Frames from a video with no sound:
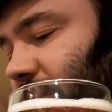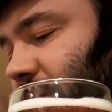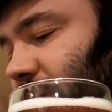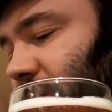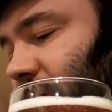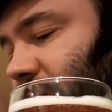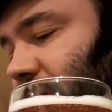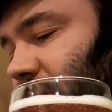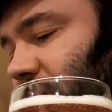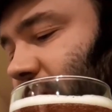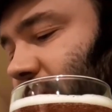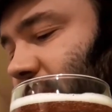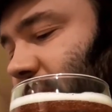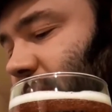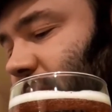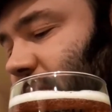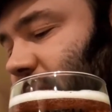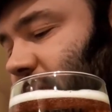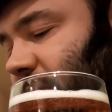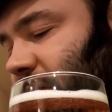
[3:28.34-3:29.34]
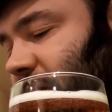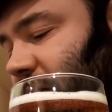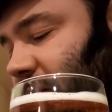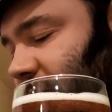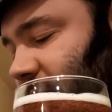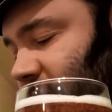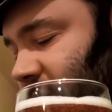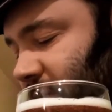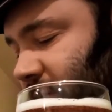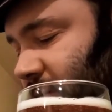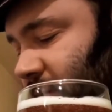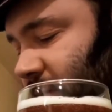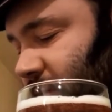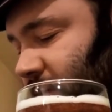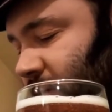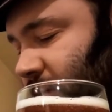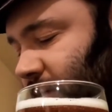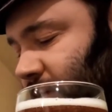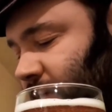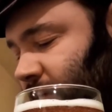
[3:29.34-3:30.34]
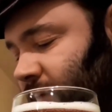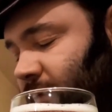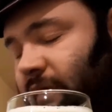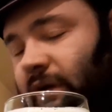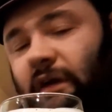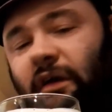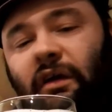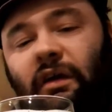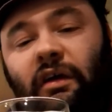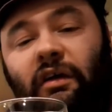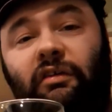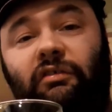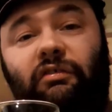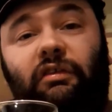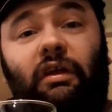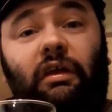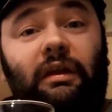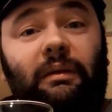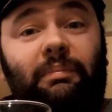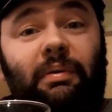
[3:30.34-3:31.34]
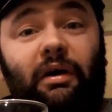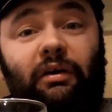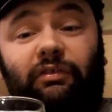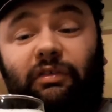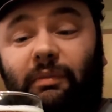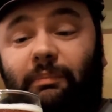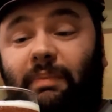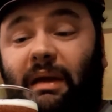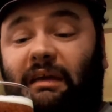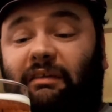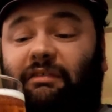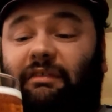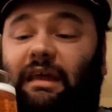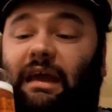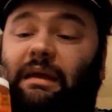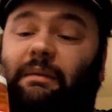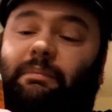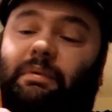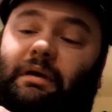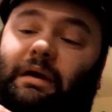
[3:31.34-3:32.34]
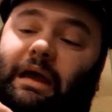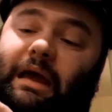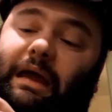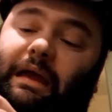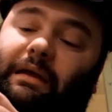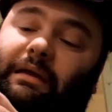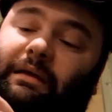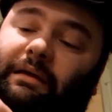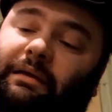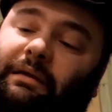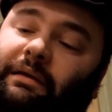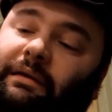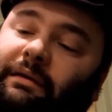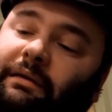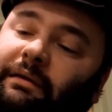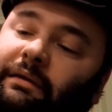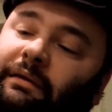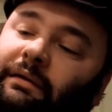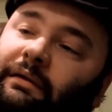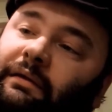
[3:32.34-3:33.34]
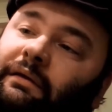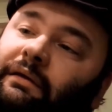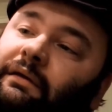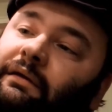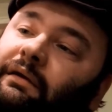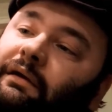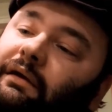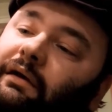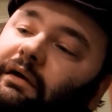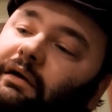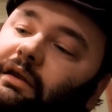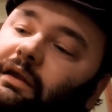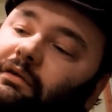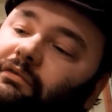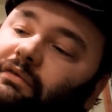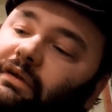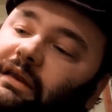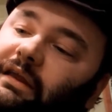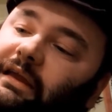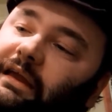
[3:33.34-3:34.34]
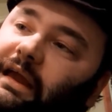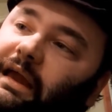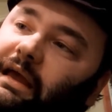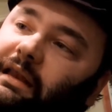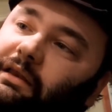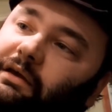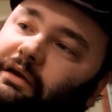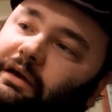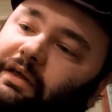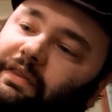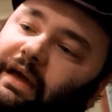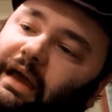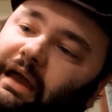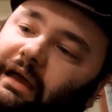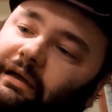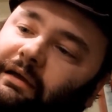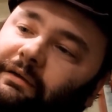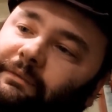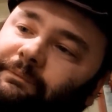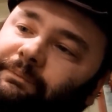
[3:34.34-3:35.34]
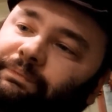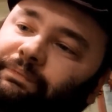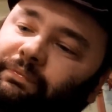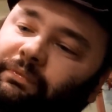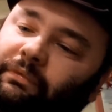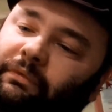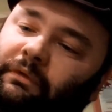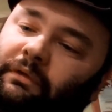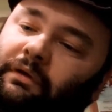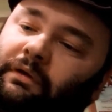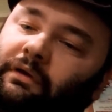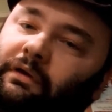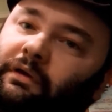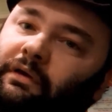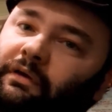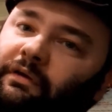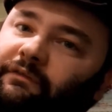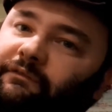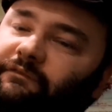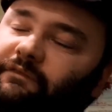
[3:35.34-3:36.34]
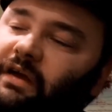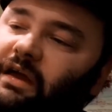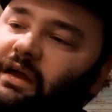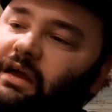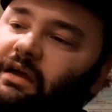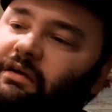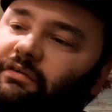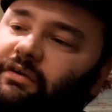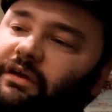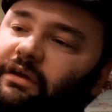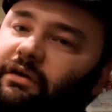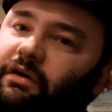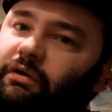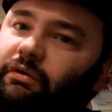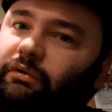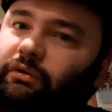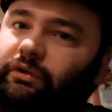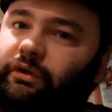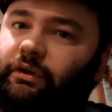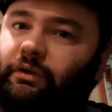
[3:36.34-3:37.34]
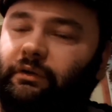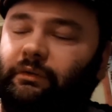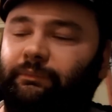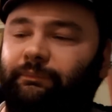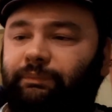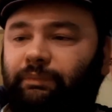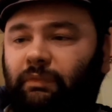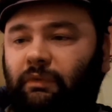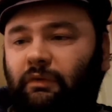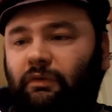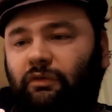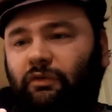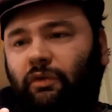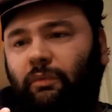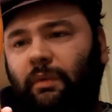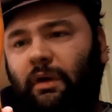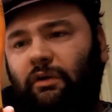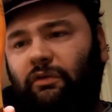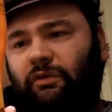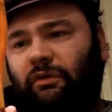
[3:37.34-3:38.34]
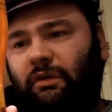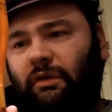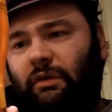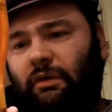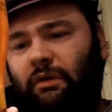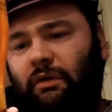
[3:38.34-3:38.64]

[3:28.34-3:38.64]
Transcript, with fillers: Uh, yeah. Slightly past the best date, but hey. I don't really care. Look at that. Very golden. It's almost